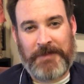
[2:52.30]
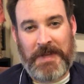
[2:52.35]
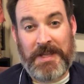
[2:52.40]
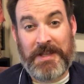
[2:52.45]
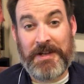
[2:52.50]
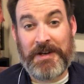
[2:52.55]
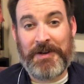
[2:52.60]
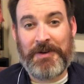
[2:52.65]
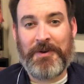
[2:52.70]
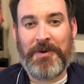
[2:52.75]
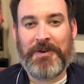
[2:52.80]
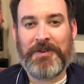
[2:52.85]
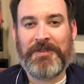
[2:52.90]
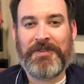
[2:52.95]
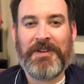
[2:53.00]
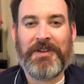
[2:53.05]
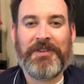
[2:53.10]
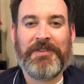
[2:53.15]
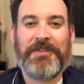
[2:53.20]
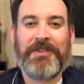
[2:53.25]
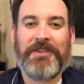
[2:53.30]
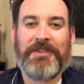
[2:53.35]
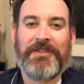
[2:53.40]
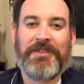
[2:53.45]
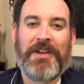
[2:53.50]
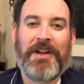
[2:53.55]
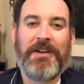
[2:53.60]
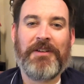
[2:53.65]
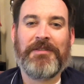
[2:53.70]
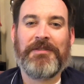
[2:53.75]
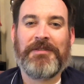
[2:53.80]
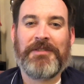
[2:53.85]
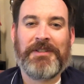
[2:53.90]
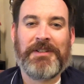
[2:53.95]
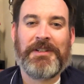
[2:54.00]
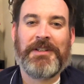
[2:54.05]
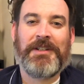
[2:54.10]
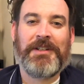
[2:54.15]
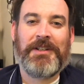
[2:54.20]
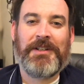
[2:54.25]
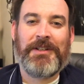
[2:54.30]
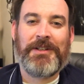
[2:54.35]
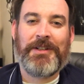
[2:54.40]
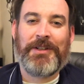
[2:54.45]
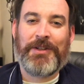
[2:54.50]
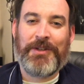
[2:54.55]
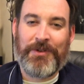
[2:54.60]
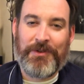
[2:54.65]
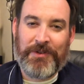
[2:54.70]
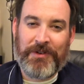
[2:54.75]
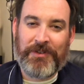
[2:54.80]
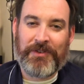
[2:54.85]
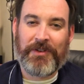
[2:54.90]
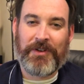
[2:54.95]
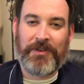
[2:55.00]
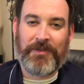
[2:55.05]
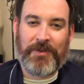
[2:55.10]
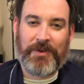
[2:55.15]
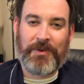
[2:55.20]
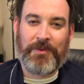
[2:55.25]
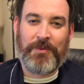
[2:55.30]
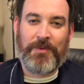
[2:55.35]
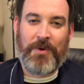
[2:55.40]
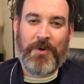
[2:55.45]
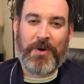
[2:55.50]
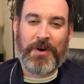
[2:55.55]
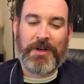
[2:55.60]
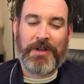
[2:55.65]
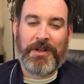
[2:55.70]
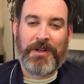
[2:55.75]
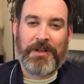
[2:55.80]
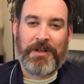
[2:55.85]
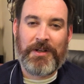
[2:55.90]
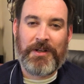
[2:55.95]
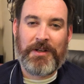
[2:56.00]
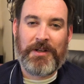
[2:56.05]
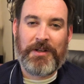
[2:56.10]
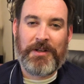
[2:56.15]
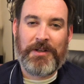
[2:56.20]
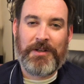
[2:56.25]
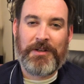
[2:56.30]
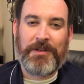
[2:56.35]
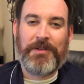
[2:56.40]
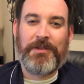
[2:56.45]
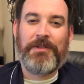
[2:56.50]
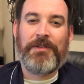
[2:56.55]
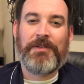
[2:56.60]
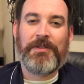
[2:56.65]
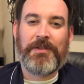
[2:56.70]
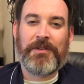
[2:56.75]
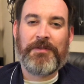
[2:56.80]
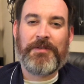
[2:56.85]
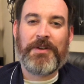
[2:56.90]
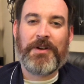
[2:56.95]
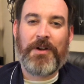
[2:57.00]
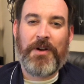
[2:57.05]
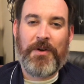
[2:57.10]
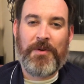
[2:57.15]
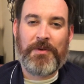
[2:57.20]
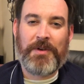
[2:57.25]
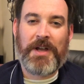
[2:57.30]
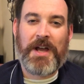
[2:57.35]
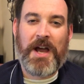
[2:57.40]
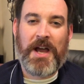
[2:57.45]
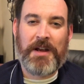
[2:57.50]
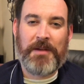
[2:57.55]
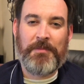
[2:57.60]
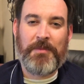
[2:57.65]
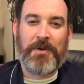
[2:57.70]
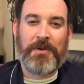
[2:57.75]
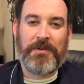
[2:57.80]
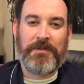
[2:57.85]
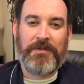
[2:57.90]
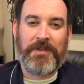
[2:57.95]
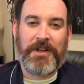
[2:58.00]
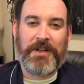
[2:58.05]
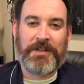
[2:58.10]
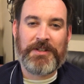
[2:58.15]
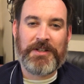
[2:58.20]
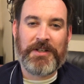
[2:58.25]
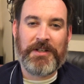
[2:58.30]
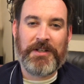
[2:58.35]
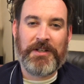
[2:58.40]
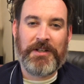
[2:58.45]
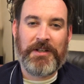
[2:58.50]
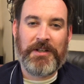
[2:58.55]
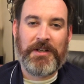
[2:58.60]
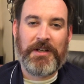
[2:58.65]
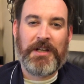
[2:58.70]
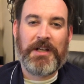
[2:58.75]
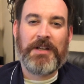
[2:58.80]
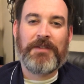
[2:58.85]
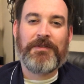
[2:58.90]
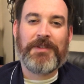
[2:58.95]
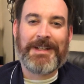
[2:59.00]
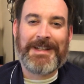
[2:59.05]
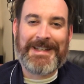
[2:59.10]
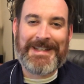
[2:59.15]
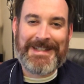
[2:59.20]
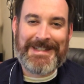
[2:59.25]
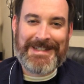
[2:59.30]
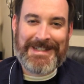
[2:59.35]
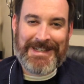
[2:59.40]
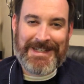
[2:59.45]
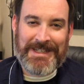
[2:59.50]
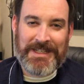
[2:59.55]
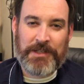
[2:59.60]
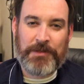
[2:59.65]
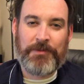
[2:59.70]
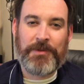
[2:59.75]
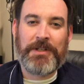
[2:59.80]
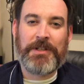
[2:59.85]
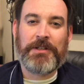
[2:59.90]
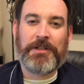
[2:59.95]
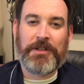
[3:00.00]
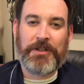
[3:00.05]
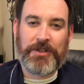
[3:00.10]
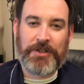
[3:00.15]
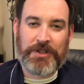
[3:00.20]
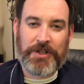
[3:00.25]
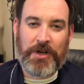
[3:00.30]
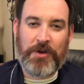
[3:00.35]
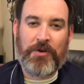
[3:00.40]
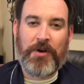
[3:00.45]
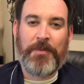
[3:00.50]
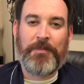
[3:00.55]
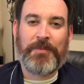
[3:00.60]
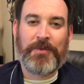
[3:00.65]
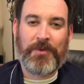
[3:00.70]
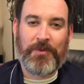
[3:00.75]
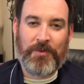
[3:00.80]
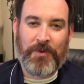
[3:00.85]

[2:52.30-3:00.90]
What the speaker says: And of course, there's yourself. You deserve an award. You deserve your own kind of motivation for continuing to show up to